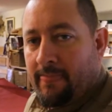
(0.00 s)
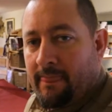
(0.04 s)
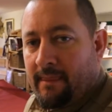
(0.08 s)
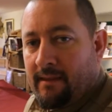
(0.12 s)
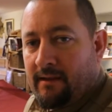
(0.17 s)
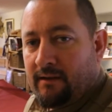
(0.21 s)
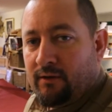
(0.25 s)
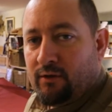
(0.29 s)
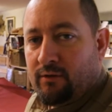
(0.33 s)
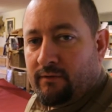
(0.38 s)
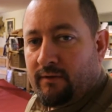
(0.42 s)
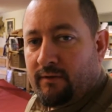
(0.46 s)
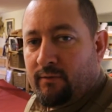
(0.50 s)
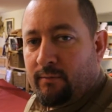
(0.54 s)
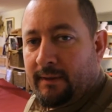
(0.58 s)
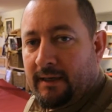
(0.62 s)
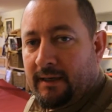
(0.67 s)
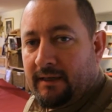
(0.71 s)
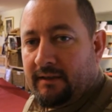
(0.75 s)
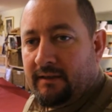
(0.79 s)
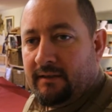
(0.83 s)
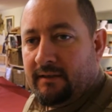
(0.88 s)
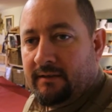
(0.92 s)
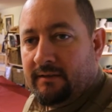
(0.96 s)
Hello,
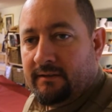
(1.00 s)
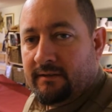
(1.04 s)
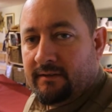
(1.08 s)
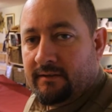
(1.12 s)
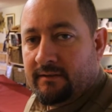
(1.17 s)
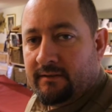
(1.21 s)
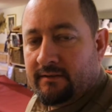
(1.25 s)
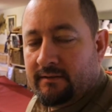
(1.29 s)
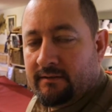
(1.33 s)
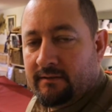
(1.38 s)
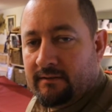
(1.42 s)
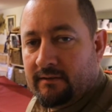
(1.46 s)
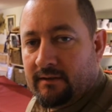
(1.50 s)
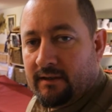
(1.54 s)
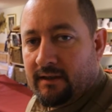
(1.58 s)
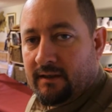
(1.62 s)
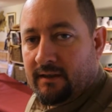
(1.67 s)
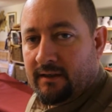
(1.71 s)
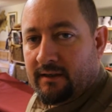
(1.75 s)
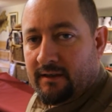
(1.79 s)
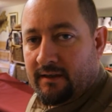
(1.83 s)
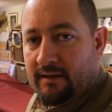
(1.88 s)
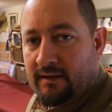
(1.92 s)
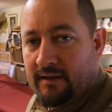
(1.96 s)
everybody,
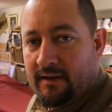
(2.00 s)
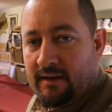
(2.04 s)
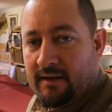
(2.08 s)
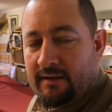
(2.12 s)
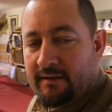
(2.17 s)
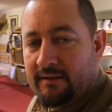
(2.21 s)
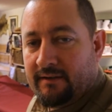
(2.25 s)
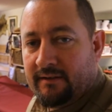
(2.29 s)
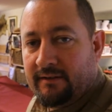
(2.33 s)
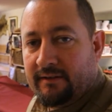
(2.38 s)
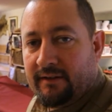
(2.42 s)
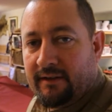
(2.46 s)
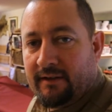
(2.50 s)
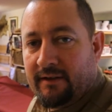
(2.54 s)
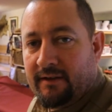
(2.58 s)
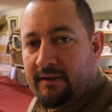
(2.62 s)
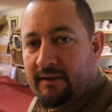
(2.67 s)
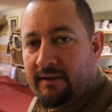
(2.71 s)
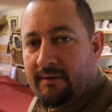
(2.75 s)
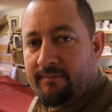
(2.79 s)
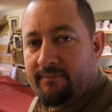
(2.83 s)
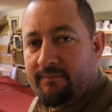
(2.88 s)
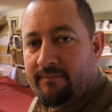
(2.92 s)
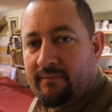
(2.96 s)
and
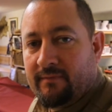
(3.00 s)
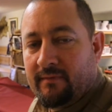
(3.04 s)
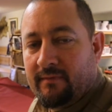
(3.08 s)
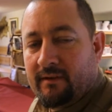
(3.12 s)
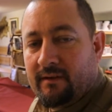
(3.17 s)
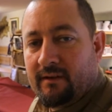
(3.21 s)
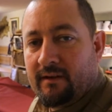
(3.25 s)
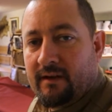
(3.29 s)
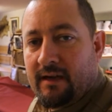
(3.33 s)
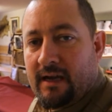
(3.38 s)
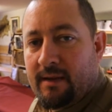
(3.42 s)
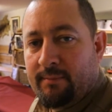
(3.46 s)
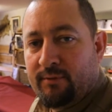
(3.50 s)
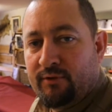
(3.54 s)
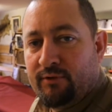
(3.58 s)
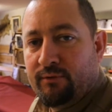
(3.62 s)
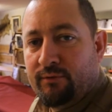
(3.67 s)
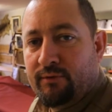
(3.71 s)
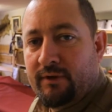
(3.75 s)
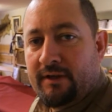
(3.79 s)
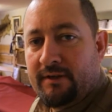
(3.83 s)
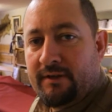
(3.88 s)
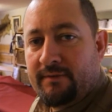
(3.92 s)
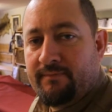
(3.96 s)
a happy new
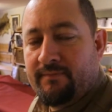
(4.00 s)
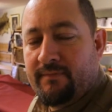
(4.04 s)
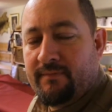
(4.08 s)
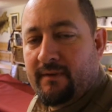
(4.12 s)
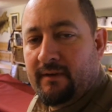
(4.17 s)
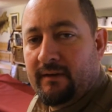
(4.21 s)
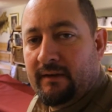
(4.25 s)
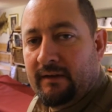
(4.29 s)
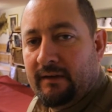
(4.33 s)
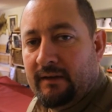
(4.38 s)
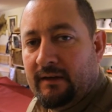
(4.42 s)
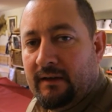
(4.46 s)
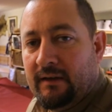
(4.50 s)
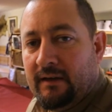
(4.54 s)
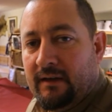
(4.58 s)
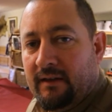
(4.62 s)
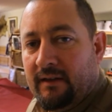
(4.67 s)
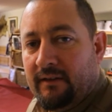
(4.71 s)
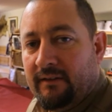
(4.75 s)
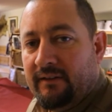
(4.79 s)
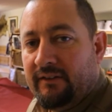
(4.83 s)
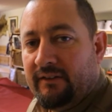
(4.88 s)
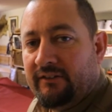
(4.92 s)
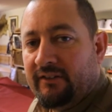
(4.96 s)
year.
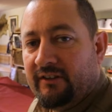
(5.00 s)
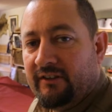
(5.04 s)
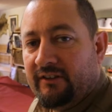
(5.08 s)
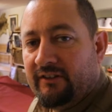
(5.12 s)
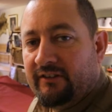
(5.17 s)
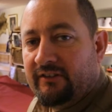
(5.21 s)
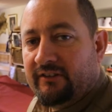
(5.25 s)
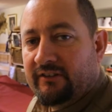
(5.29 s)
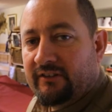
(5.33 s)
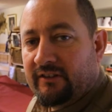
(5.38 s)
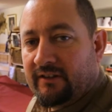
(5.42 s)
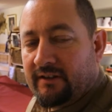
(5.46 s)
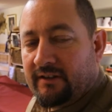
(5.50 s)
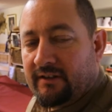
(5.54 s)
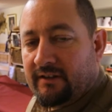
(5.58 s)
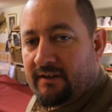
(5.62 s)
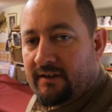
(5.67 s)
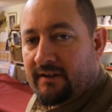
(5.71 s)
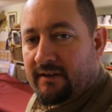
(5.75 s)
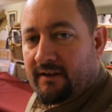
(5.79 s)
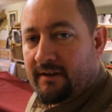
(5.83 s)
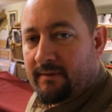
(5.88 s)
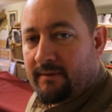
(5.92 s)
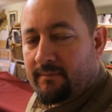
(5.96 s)
This is
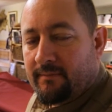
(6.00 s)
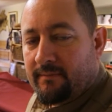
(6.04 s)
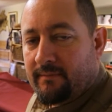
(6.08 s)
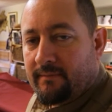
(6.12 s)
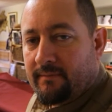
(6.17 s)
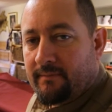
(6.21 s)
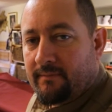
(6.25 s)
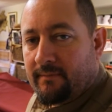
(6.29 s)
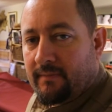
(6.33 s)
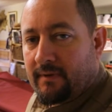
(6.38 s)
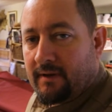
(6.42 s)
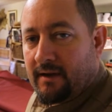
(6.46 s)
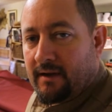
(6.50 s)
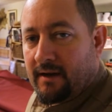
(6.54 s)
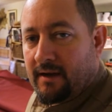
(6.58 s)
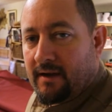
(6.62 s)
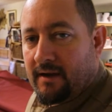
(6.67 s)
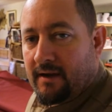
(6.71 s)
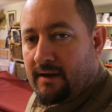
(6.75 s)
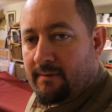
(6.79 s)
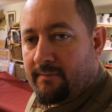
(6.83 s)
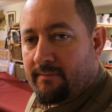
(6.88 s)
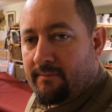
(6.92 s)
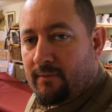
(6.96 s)
update
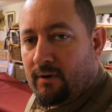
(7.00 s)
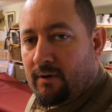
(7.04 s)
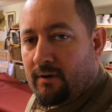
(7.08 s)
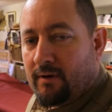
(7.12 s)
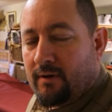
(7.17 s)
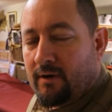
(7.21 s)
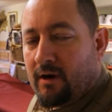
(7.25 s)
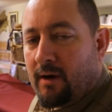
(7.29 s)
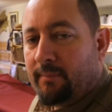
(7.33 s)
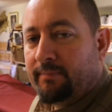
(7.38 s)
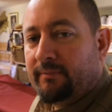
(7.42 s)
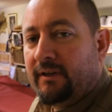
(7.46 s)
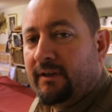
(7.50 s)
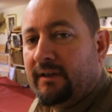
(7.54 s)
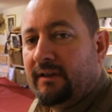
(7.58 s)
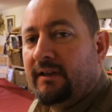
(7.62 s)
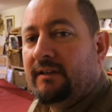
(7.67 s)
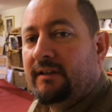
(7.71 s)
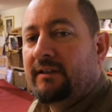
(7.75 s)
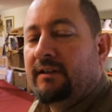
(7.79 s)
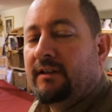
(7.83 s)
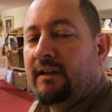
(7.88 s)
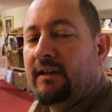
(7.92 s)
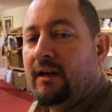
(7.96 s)
a
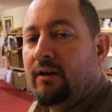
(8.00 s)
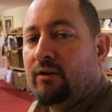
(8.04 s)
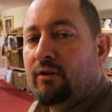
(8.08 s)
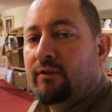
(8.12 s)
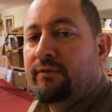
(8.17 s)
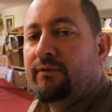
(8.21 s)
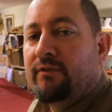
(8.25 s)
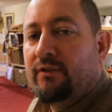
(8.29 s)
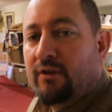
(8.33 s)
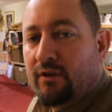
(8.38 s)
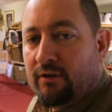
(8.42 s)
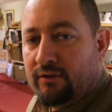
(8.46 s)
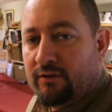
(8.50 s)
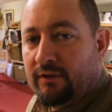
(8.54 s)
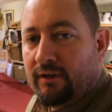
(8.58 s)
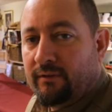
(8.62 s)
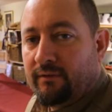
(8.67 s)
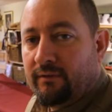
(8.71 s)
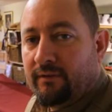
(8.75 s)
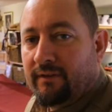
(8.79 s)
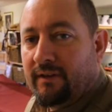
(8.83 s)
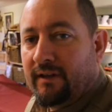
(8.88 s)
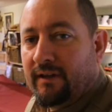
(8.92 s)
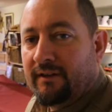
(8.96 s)
little out of the
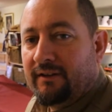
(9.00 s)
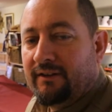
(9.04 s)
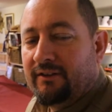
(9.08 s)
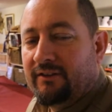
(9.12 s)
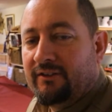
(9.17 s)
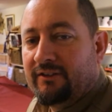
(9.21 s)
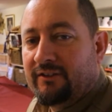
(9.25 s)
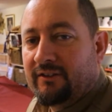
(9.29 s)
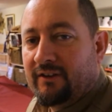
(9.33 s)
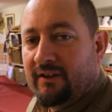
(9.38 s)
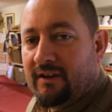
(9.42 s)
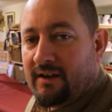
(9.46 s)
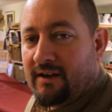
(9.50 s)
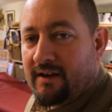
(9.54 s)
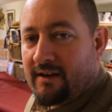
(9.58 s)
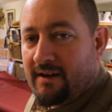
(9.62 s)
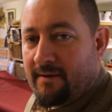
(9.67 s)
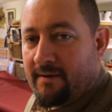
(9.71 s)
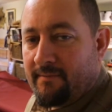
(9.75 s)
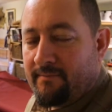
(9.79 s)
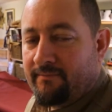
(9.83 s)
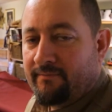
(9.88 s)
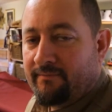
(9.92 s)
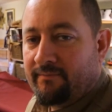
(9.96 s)
ordinary. That is
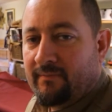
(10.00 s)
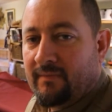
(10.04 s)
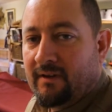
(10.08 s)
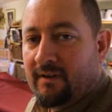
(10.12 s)
a